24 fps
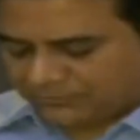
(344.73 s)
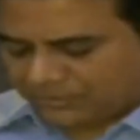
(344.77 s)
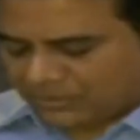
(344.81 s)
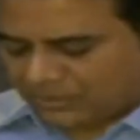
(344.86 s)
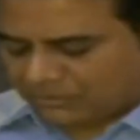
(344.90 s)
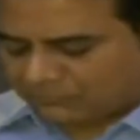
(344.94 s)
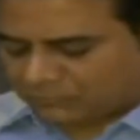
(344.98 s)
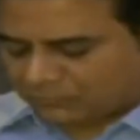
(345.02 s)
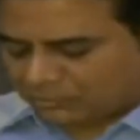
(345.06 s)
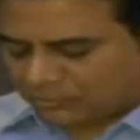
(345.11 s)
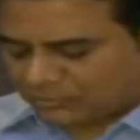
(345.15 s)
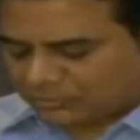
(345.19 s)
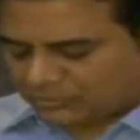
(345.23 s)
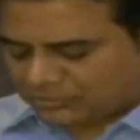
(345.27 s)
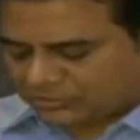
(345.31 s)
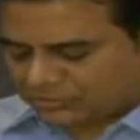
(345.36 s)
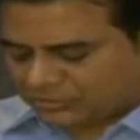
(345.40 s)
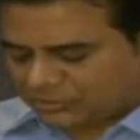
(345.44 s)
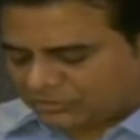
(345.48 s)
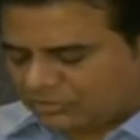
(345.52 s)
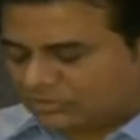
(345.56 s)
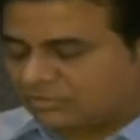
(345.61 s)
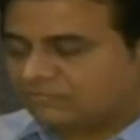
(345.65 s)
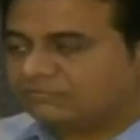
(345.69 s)
And of
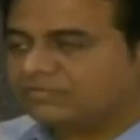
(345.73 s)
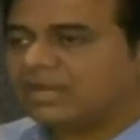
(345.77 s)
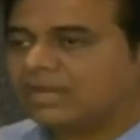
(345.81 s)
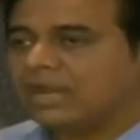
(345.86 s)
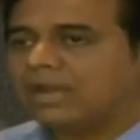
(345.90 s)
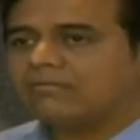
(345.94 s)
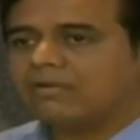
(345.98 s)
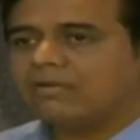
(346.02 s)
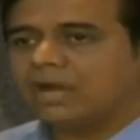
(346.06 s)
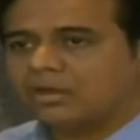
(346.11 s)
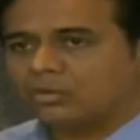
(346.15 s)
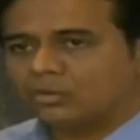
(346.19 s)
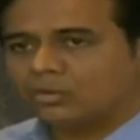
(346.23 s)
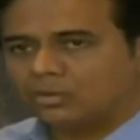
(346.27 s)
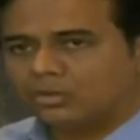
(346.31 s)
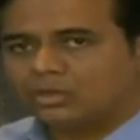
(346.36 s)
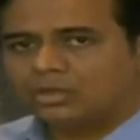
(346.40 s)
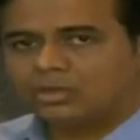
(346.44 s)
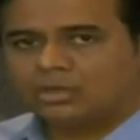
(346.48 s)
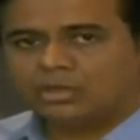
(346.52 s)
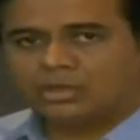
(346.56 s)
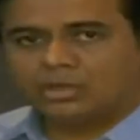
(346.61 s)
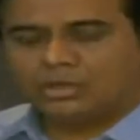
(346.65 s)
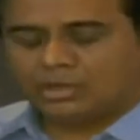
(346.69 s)
course, we have our
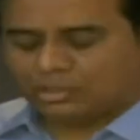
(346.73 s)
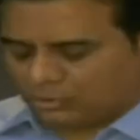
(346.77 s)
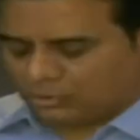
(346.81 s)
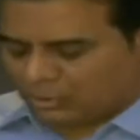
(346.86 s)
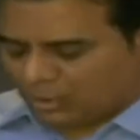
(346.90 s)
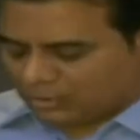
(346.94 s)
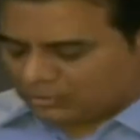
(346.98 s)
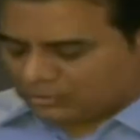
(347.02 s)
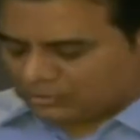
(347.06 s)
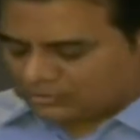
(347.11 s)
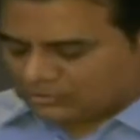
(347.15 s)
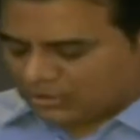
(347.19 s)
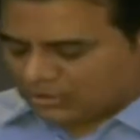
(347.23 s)
own Dr.